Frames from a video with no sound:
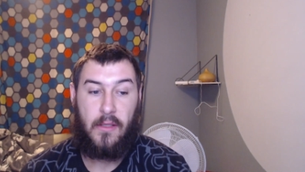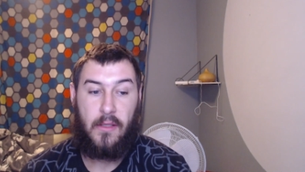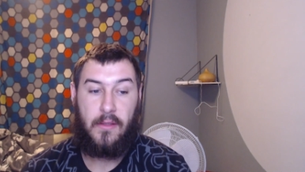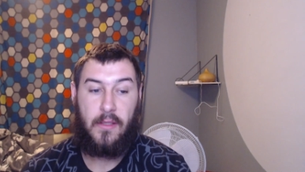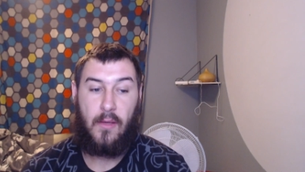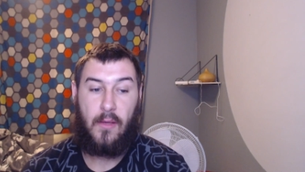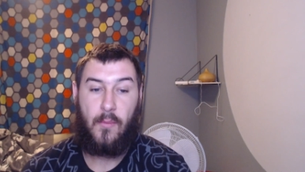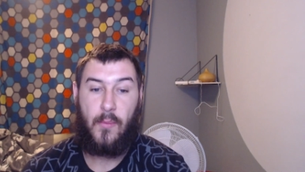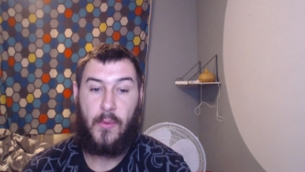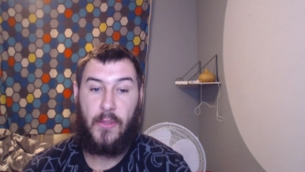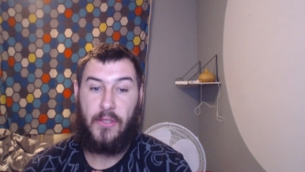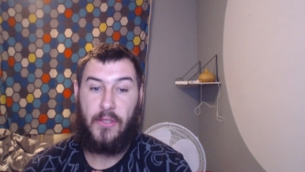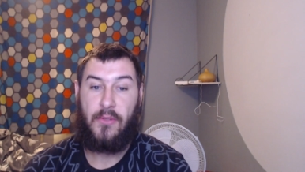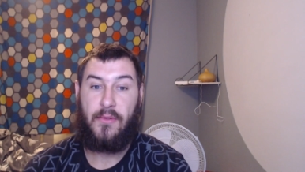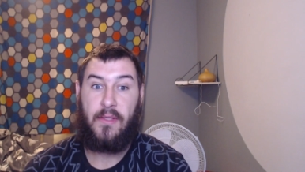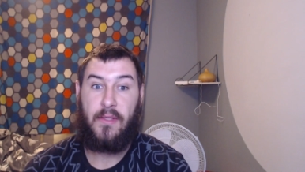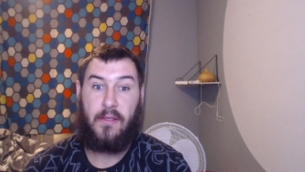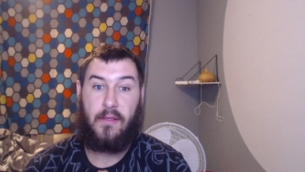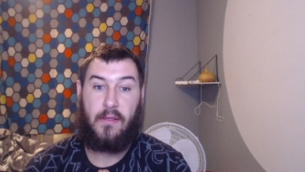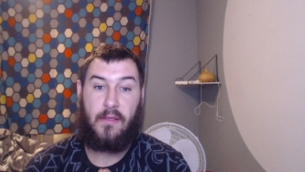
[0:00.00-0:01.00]
that will be
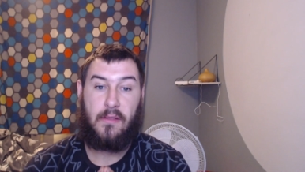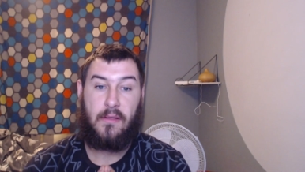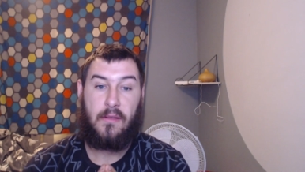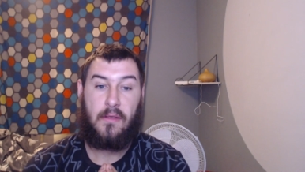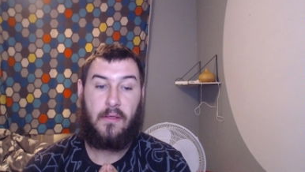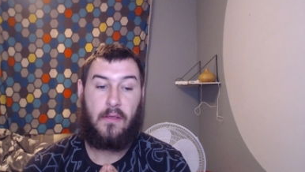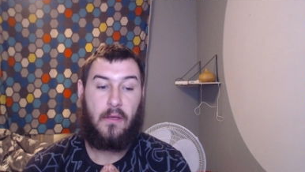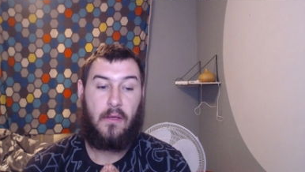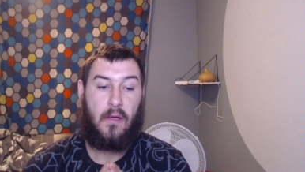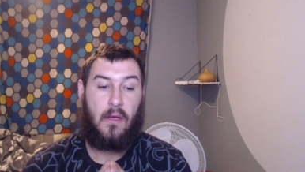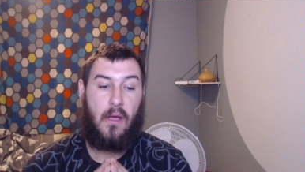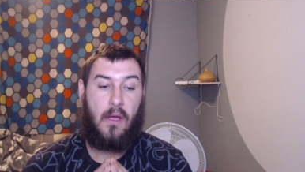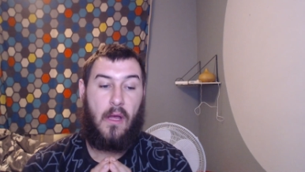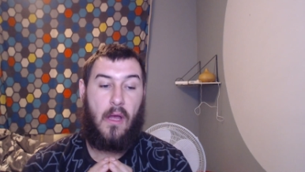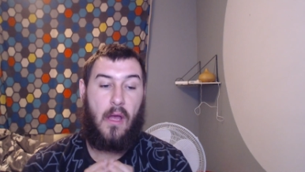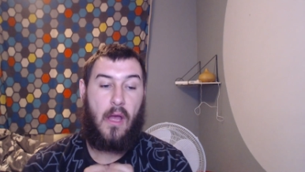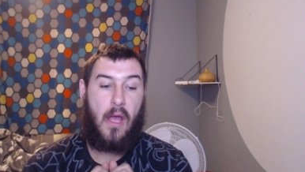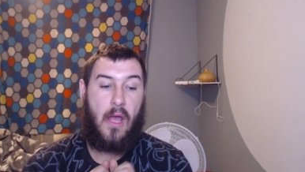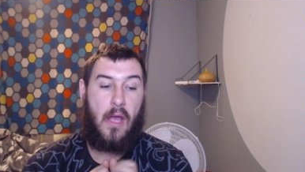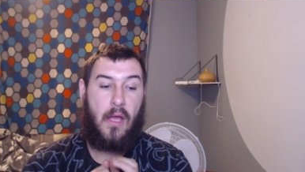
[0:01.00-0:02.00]
unique
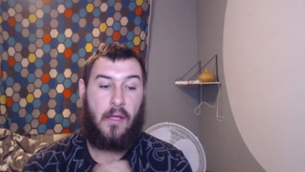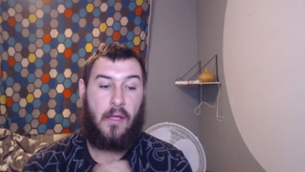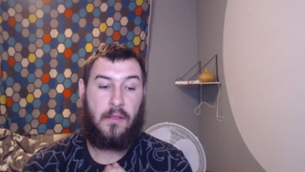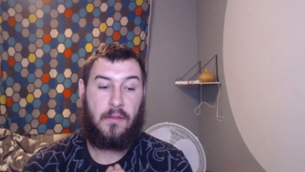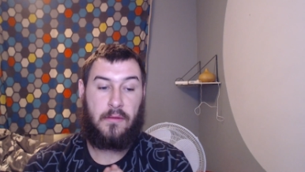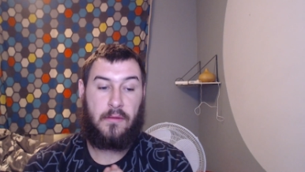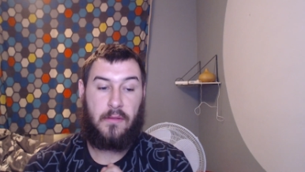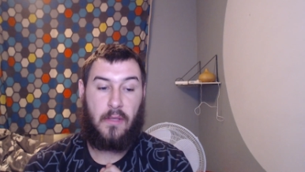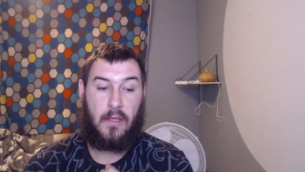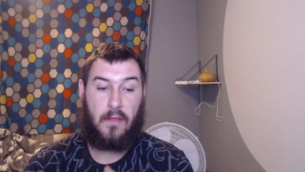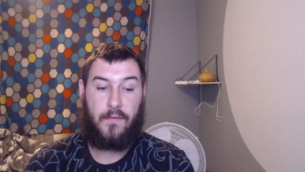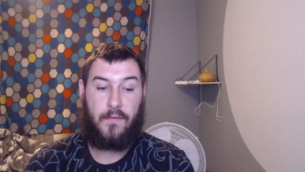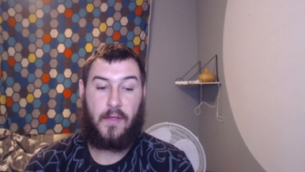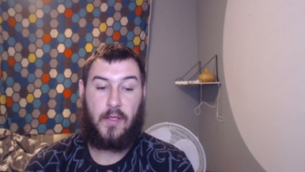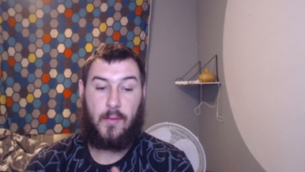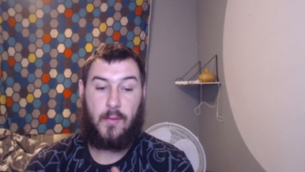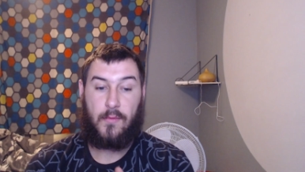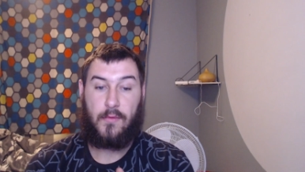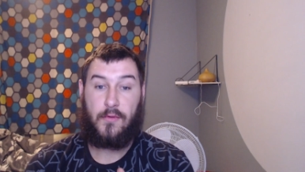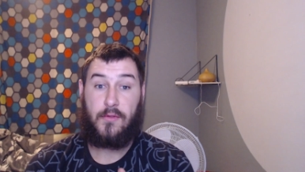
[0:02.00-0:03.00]
and
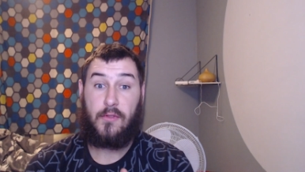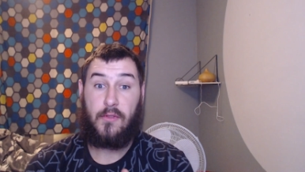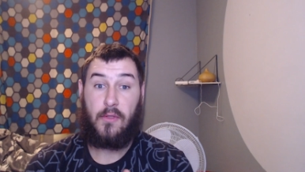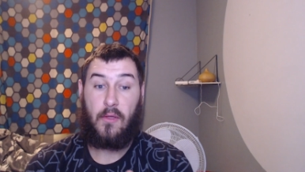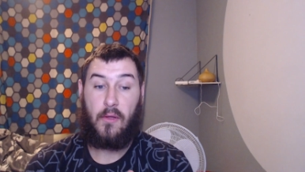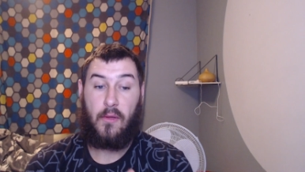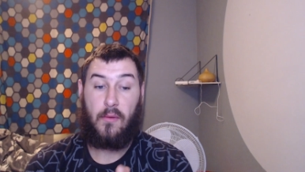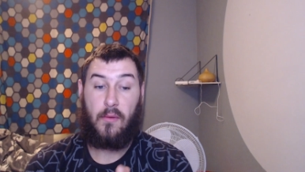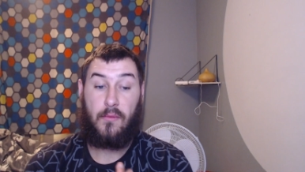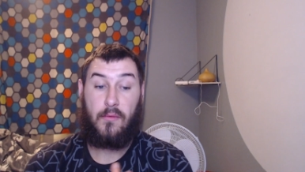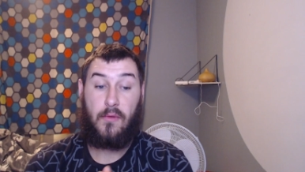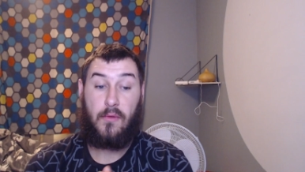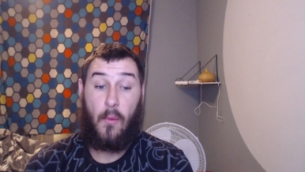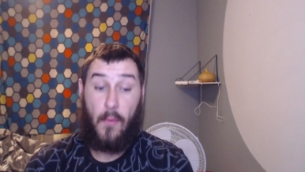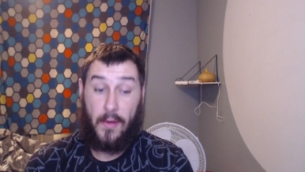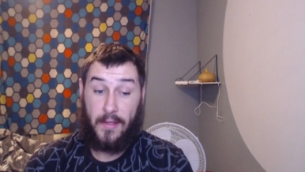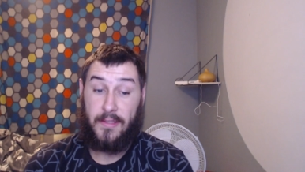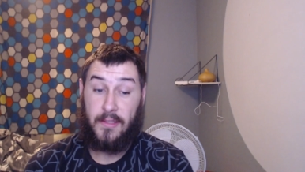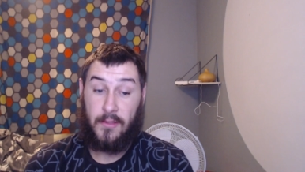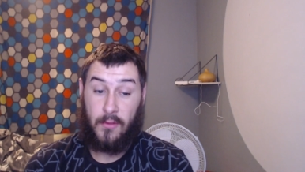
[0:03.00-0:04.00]
unforgettable. So don't
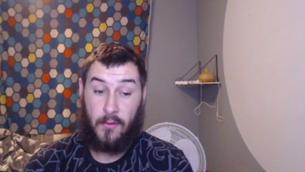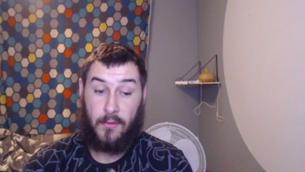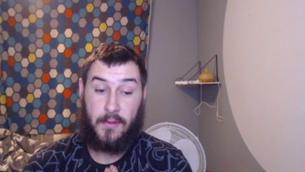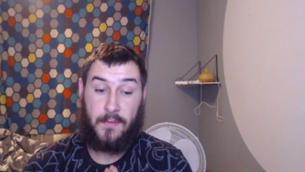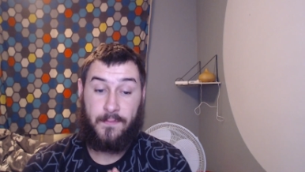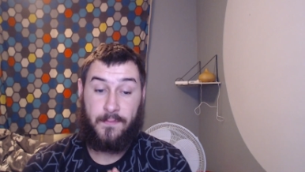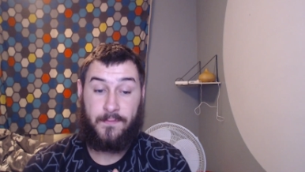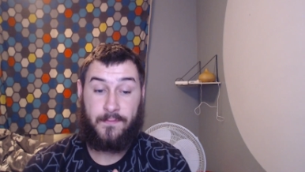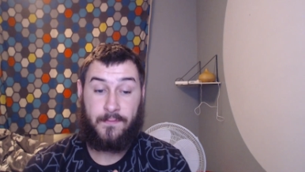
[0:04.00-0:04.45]
wait any longer.